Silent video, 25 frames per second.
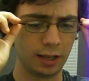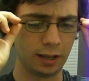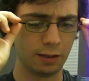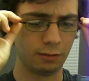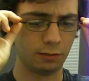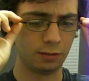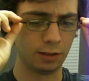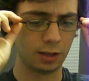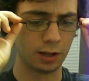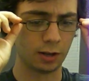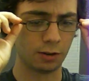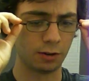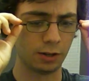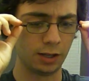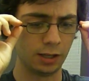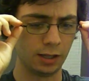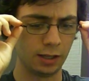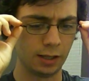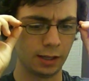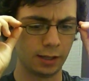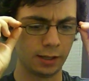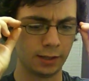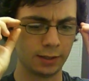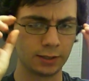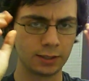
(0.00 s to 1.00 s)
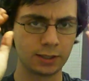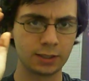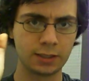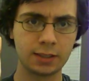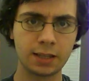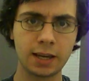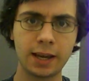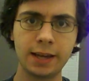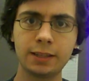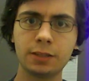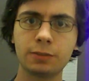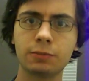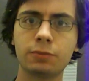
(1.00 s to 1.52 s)
a very
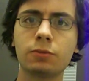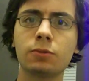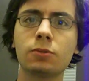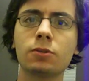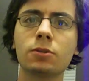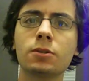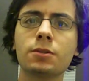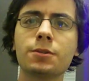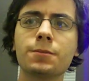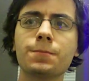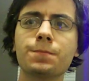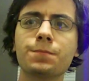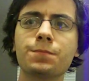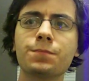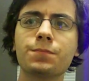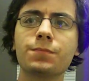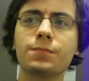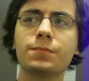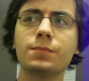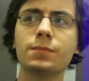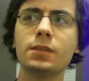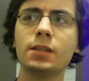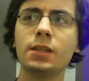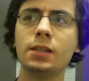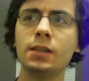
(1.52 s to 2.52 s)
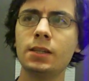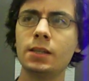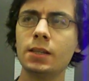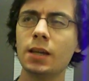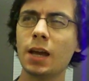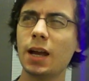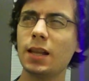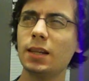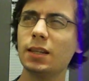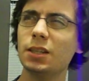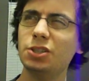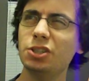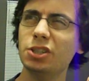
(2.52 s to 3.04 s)
insightful,
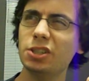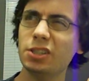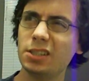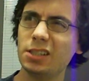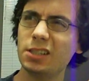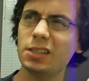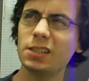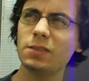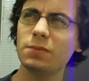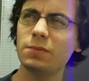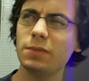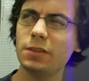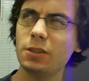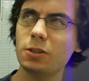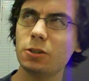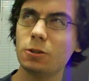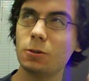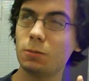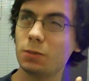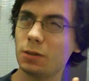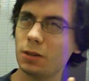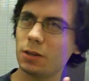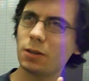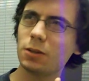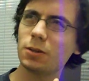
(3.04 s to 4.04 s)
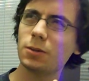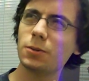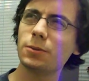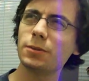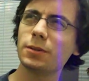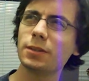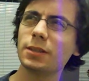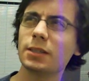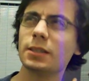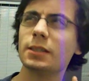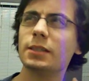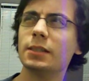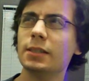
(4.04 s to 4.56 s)
intelligent video
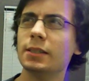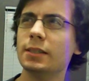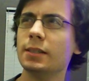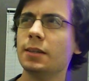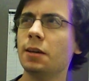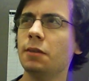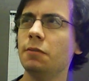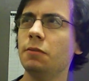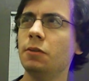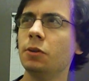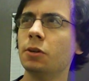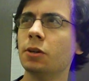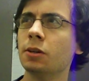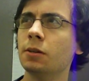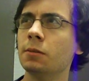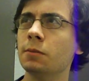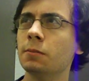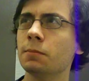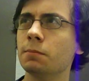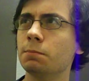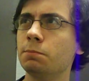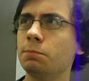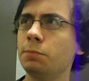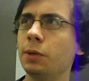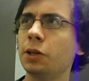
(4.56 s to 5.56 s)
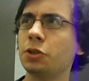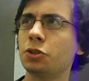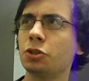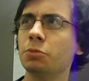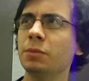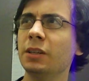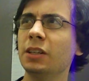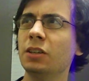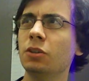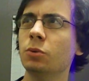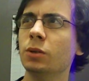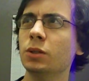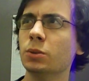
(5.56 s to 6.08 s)
blog. You can picture
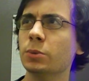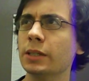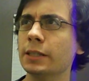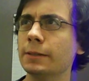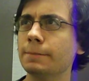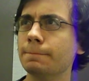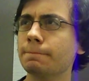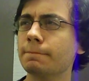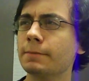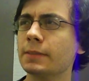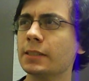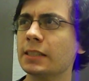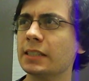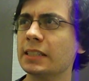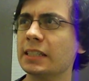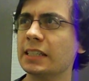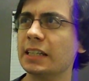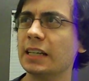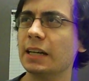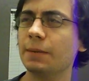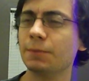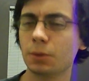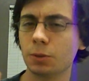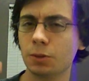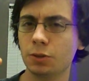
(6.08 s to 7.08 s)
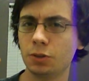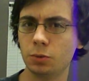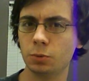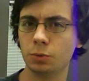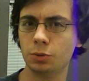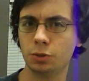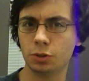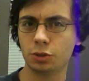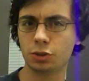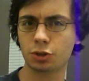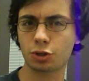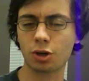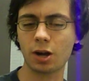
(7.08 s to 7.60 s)
me doing one. I'm going to
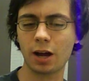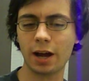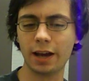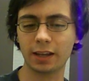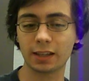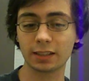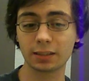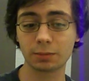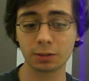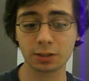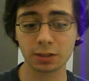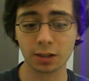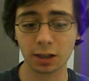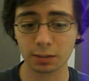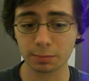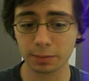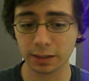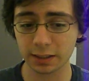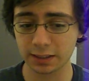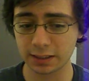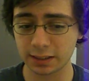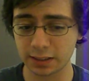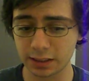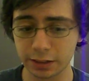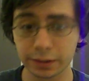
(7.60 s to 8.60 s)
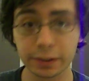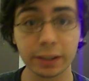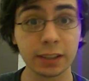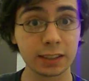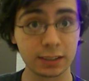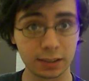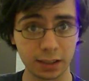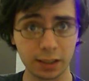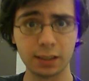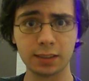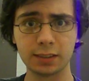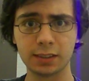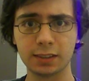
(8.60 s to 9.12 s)
try, because I'm going to talk about serious
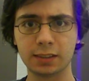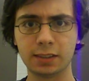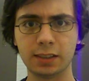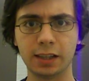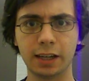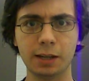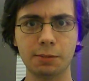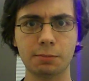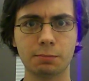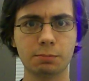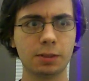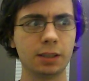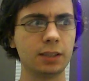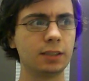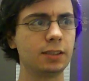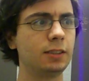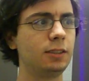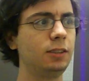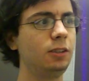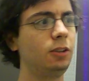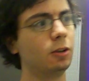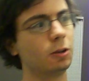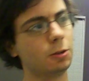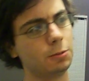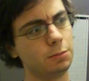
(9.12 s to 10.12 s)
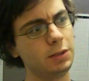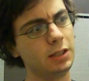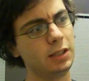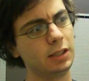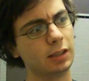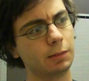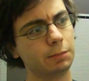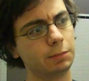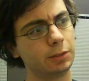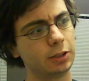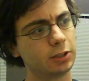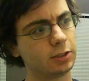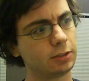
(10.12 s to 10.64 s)
things this time. But, you know me,
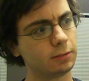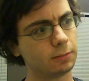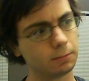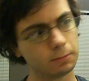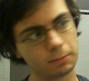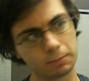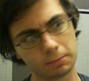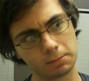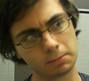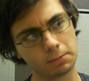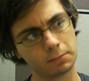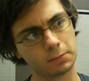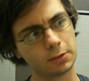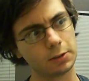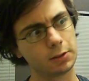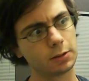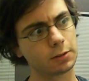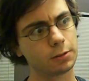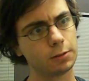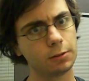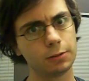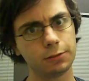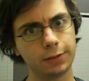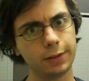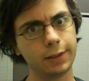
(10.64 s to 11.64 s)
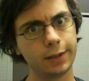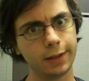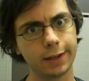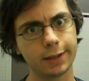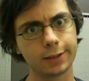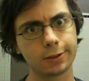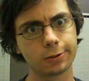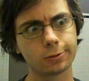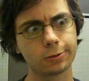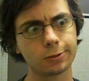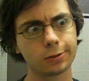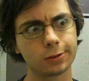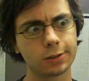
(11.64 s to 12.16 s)
I'm just a goofy
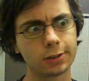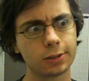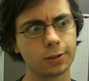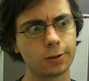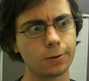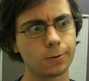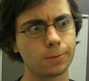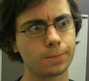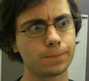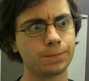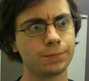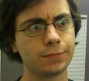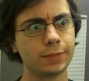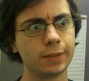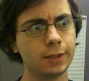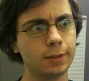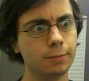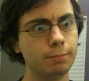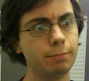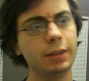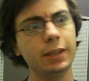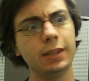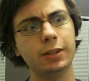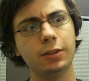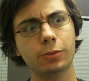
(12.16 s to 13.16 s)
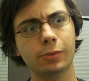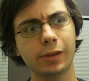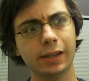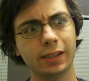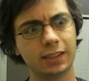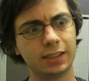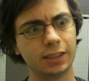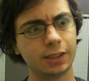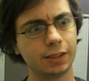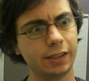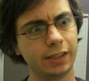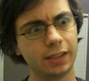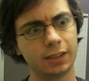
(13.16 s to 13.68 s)
asshole, so me doing
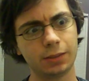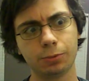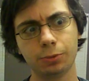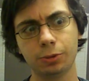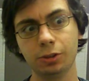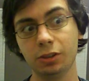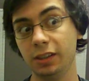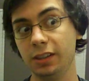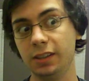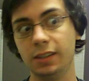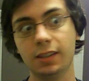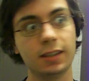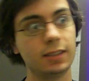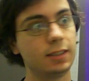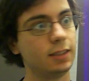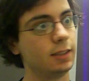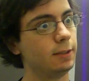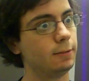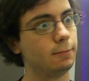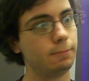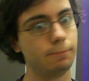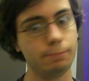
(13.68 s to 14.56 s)
serious really doesn't